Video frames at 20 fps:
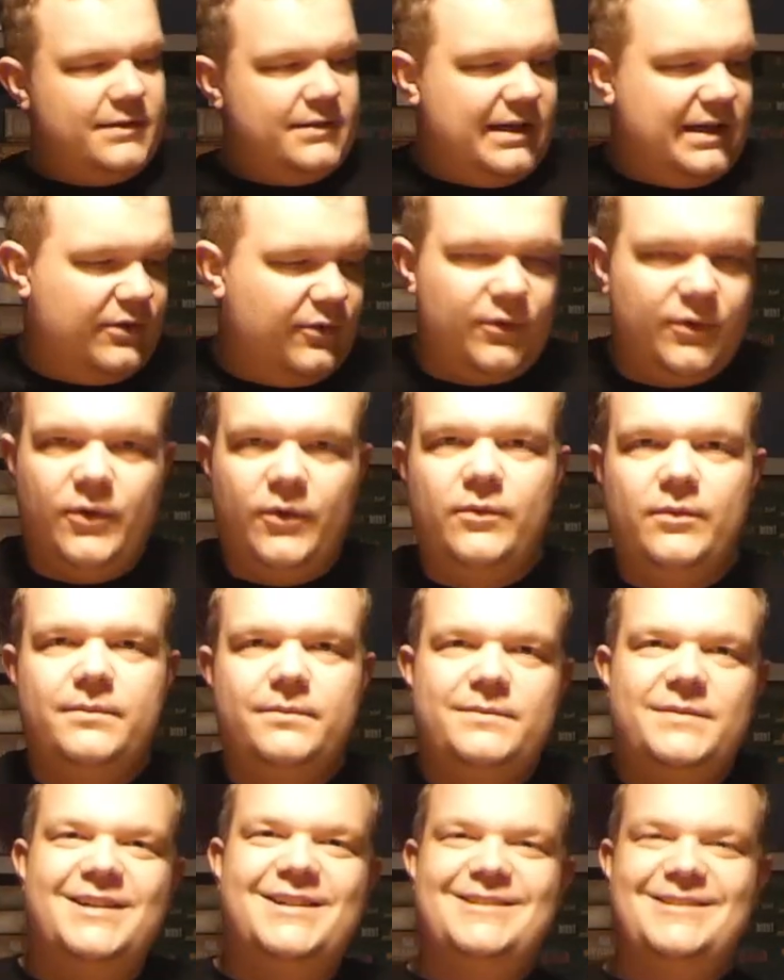I don't know.
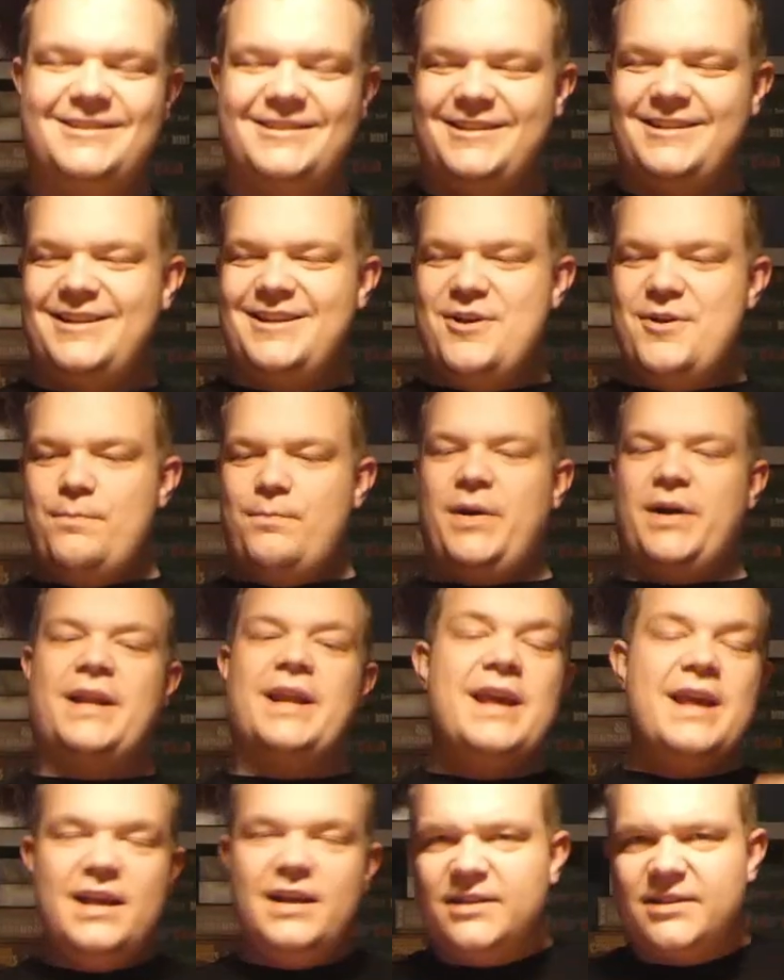
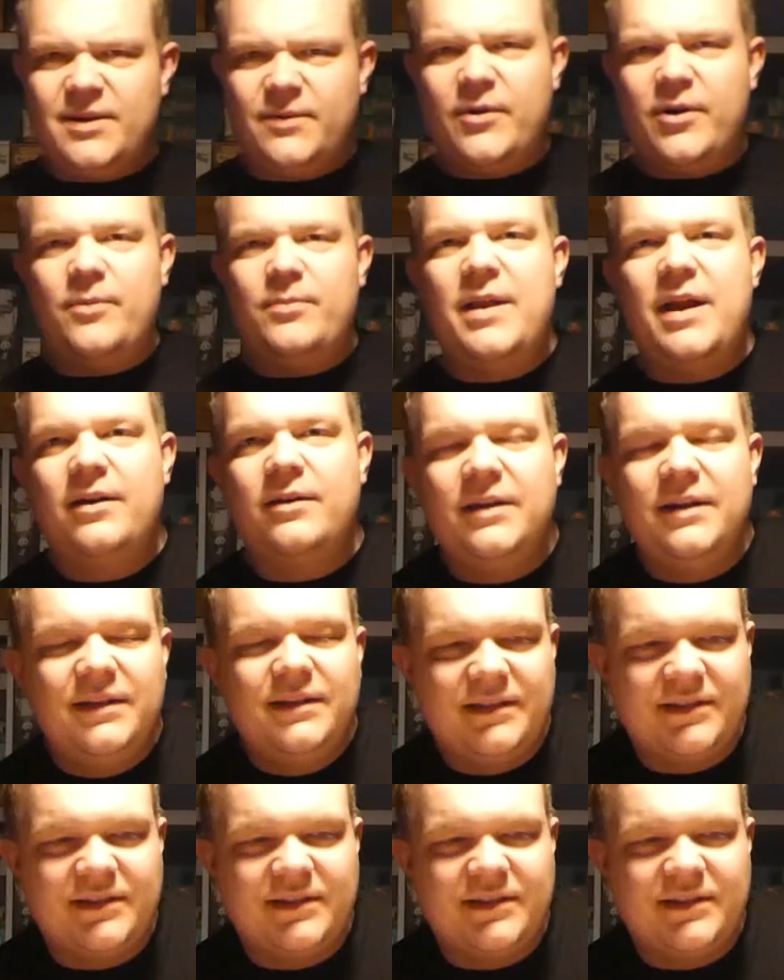But somewhere up there,